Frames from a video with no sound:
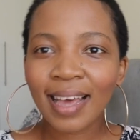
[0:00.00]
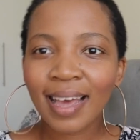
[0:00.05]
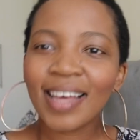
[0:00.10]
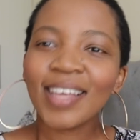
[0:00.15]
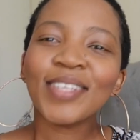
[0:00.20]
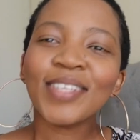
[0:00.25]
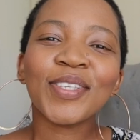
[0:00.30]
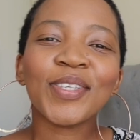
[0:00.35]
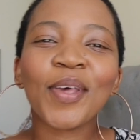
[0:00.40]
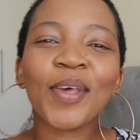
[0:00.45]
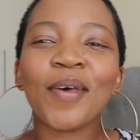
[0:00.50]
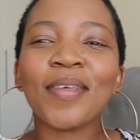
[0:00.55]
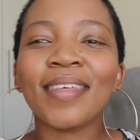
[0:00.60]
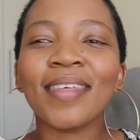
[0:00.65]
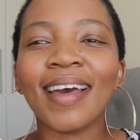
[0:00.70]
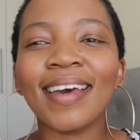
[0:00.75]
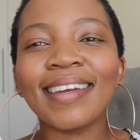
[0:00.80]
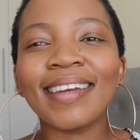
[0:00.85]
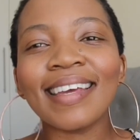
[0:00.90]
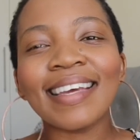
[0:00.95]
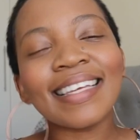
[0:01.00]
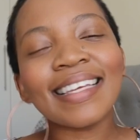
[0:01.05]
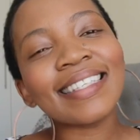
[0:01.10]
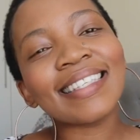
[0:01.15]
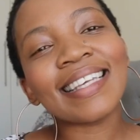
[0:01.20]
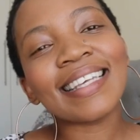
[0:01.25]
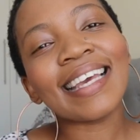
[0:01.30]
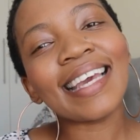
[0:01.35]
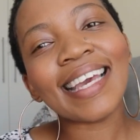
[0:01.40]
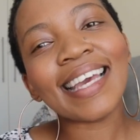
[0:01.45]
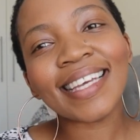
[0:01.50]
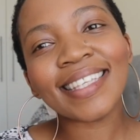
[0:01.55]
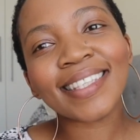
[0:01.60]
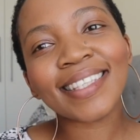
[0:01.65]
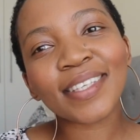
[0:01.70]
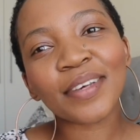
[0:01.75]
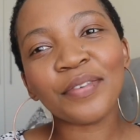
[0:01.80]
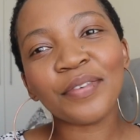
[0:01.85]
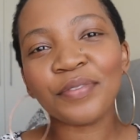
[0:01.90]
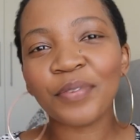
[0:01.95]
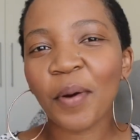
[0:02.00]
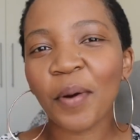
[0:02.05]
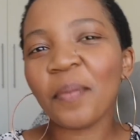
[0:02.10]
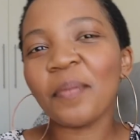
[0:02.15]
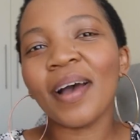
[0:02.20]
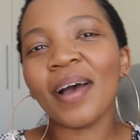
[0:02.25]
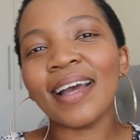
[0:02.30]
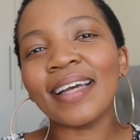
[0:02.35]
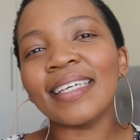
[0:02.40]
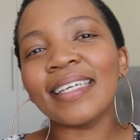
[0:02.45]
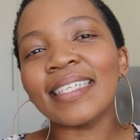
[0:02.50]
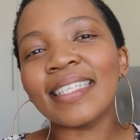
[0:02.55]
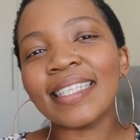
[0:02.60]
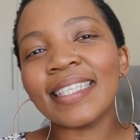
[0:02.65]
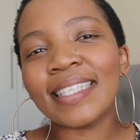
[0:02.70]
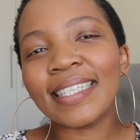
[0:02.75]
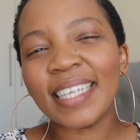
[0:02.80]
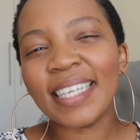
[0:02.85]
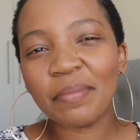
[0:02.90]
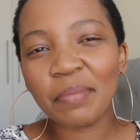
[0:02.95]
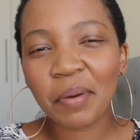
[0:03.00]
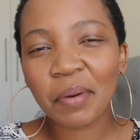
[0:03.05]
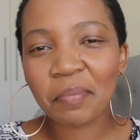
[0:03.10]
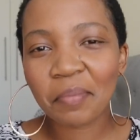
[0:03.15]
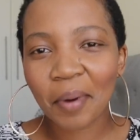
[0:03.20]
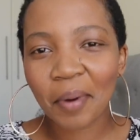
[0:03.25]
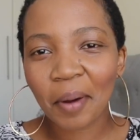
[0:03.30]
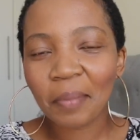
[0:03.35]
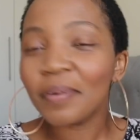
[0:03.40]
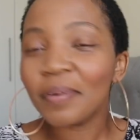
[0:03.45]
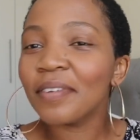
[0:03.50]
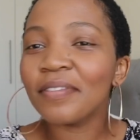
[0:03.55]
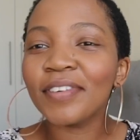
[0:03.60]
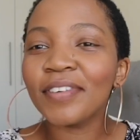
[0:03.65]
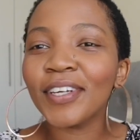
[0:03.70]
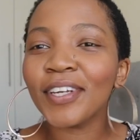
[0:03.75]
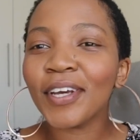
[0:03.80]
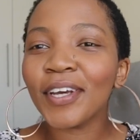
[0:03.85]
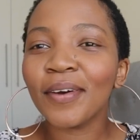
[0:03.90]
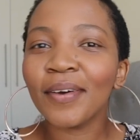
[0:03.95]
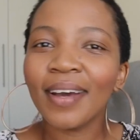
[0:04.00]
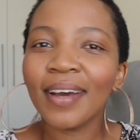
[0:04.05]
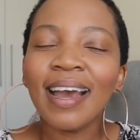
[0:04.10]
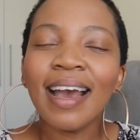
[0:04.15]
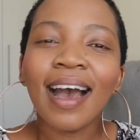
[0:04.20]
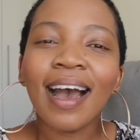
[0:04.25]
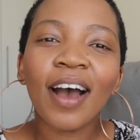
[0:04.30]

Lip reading: So that is it for my steam mop video.